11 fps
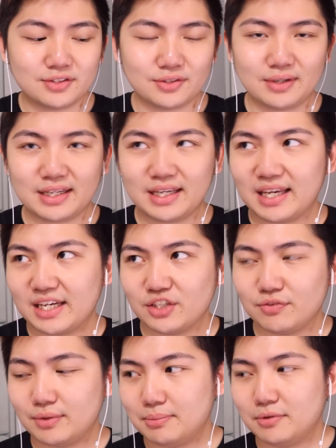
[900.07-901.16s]
so I can
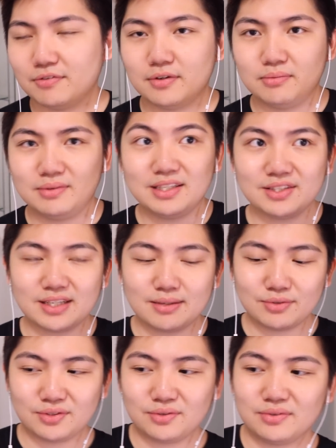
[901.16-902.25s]
catch people from this
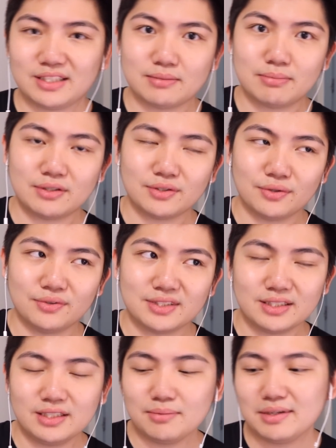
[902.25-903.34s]
time zone that's about to go to
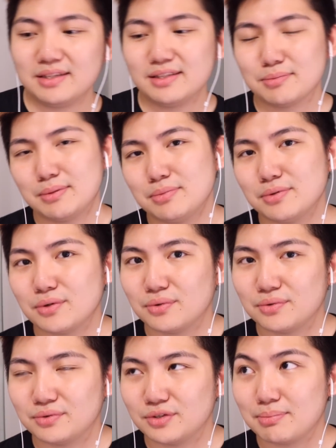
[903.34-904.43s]
sleep and this people
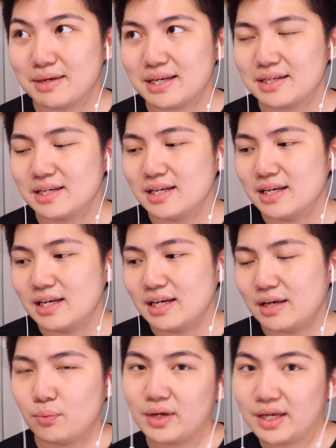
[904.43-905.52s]
going to bed
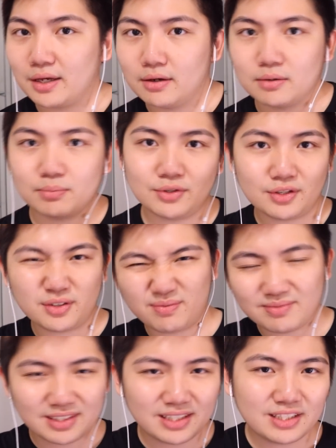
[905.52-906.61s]
and waking up, you know.
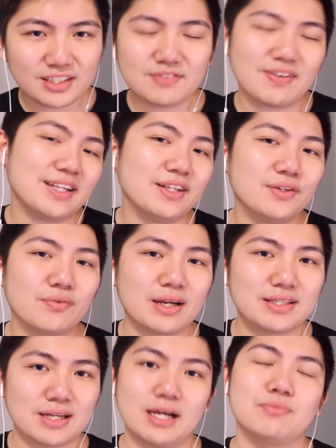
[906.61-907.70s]
Just finding the
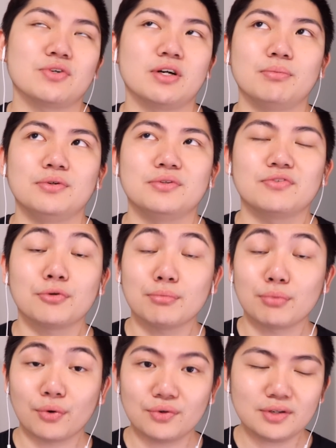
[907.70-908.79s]
right time to upload is very
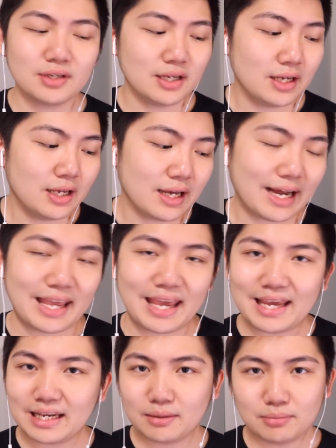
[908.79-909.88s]
important. I
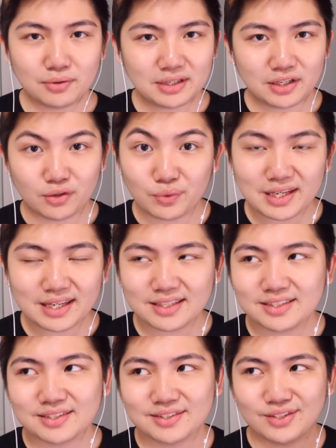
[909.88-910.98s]
hate uploading on
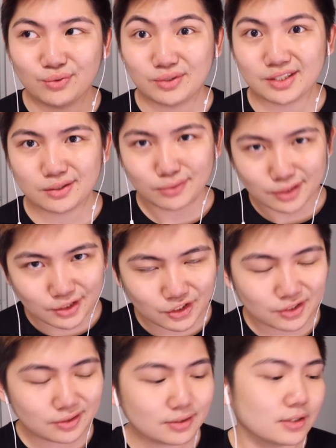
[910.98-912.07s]
weekends because no one's gonna
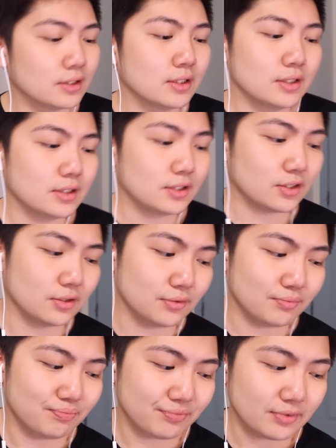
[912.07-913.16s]
watch it, so
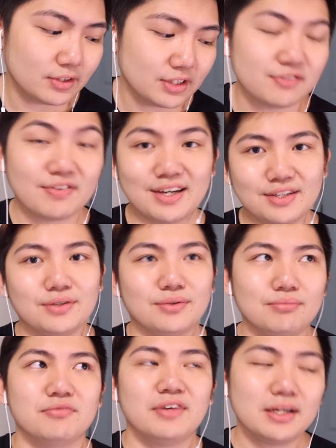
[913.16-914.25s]
just find
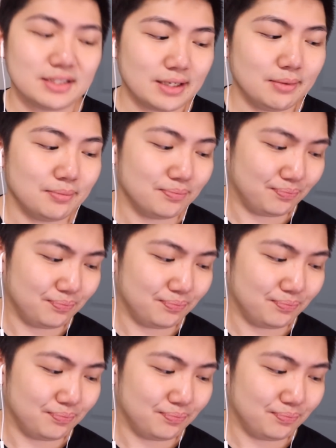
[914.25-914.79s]
a time.